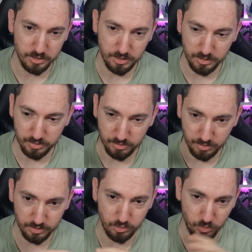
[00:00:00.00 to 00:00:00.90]

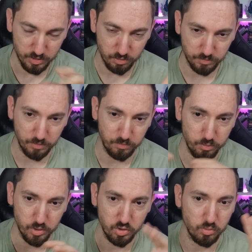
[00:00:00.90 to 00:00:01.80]
and the rest of the
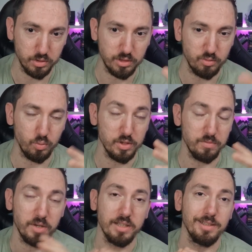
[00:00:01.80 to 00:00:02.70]
Furin squad that was
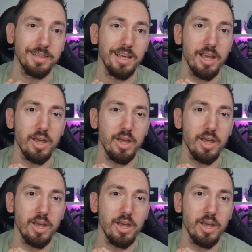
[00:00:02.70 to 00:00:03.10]
fighting.